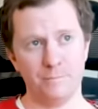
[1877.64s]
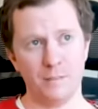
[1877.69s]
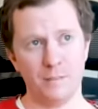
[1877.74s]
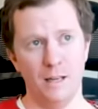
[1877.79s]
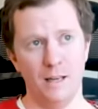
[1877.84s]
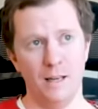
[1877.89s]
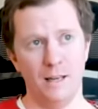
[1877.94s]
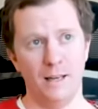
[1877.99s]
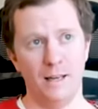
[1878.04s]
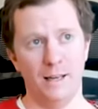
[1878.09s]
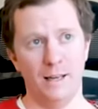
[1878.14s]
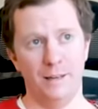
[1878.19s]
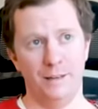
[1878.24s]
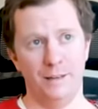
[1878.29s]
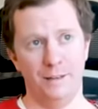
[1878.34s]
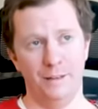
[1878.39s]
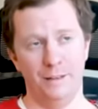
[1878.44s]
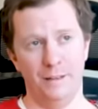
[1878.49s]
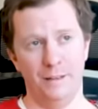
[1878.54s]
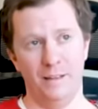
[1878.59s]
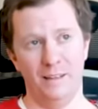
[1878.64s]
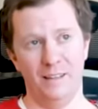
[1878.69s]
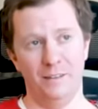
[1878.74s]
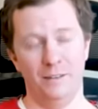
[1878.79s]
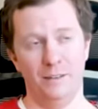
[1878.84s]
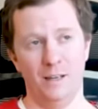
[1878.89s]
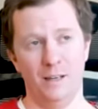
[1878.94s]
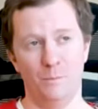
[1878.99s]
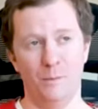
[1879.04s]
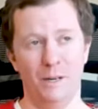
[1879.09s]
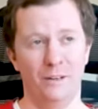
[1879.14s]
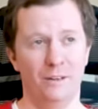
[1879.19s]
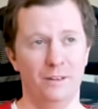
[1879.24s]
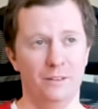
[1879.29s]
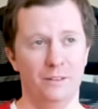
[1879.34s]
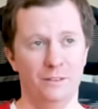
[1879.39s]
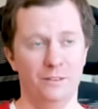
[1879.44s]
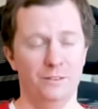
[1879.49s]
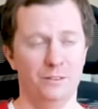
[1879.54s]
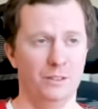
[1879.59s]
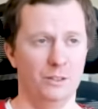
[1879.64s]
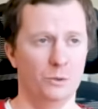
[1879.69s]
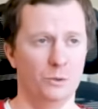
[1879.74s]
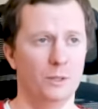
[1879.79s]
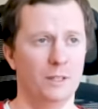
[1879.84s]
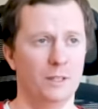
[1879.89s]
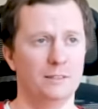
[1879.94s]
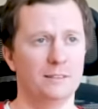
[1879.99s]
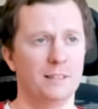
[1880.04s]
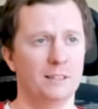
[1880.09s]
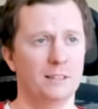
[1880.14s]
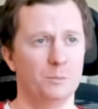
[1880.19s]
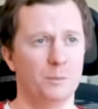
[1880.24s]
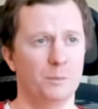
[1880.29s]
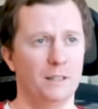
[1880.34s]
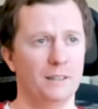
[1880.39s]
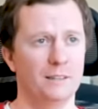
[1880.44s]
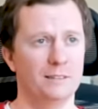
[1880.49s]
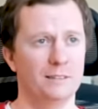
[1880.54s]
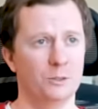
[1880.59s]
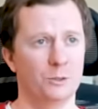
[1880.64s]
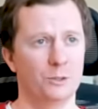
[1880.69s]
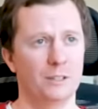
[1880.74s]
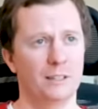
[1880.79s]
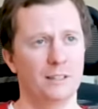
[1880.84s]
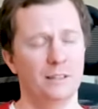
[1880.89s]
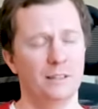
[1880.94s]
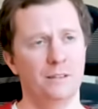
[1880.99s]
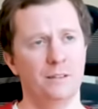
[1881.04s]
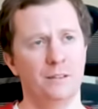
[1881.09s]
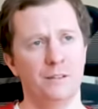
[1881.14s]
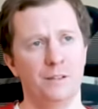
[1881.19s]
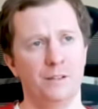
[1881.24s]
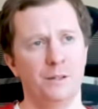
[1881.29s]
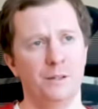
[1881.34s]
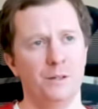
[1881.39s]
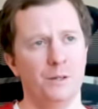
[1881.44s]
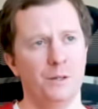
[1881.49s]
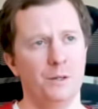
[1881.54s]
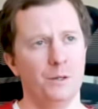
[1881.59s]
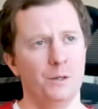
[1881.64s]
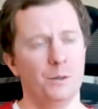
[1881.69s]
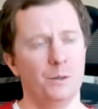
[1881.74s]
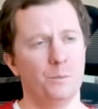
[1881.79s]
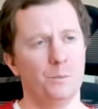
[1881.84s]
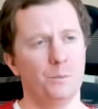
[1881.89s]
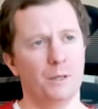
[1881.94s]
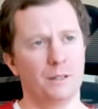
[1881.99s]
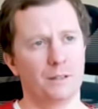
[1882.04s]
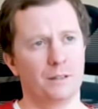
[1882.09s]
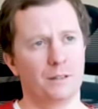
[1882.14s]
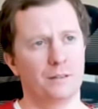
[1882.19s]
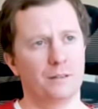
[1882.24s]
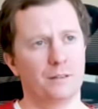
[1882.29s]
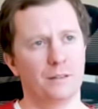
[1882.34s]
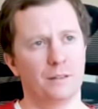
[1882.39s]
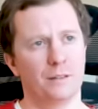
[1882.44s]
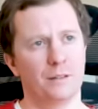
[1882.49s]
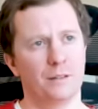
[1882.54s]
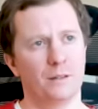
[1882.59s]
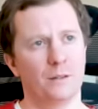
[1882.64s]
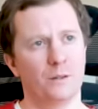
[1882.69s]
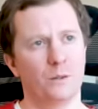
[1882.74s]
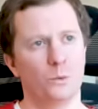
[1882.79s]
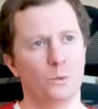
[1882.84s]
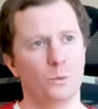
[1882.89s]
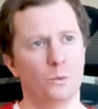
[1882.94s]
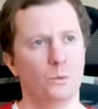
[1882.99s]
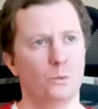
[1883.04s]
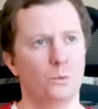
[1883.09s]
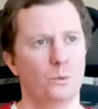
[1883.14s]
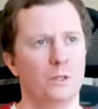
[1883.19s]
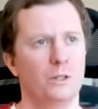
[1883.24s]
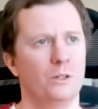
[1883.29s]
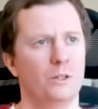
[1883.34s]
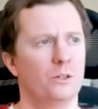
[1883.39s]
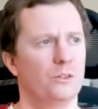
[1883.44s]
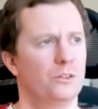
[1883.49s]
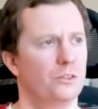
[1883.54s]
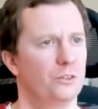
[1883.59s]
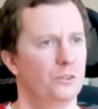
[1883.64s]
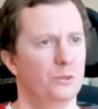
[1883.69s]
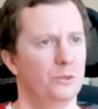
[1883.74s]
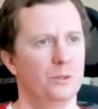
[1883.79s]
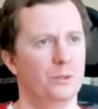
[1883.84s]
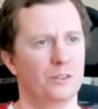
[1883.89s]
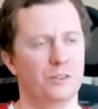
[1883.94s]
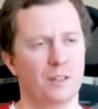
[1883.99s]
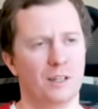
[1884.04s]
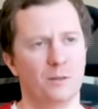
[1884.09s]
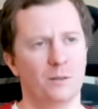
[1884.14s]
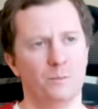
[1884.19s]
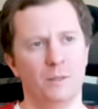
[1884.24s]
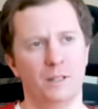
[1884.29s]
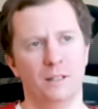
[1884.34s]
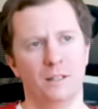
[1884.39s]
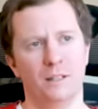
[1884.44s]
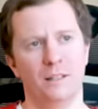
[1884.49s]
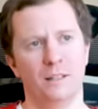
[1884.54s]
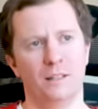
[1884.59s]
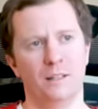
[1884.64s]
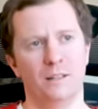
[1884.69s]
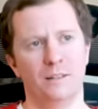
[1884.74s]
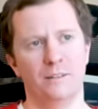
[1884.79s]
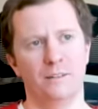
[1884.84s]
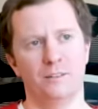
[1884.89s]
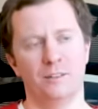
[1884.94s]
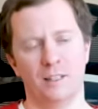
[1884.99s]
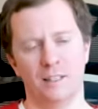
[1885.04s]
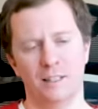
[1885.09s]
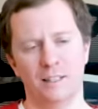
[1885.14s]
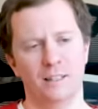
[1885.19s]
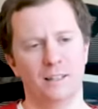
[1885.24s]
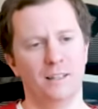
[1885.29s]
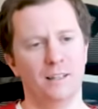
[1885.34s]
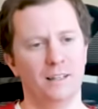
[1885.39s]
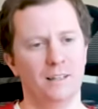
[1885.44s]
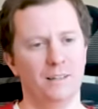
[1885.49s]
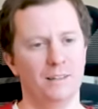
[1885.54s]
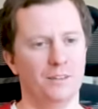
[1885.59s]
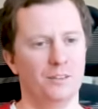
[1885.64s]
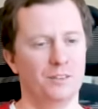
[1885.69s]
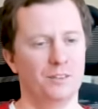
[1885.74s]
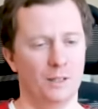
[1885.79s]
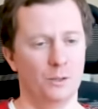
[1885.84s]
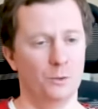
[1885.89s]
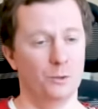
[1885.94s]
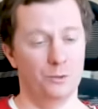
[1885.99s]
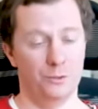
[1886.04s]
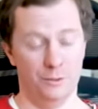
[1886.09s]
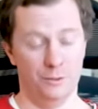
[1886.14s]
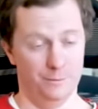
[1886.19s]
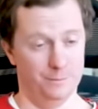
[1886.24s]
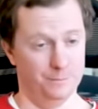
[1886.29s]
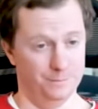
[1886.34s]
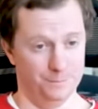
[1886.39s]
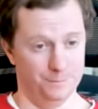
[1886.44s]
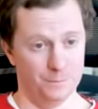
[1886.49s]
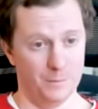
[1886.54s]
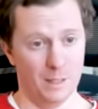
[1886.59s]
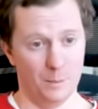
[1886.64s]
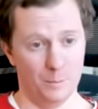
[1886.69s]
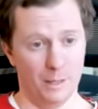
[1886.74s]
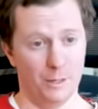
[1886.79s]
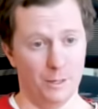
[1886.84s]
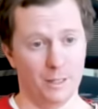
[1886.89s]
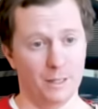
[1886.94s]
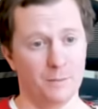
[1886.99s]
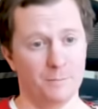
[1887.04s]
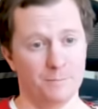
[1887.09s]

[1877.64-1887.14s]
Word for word: and uh, Amer- the US has been historically. But we're also doing some in, in China and in South America.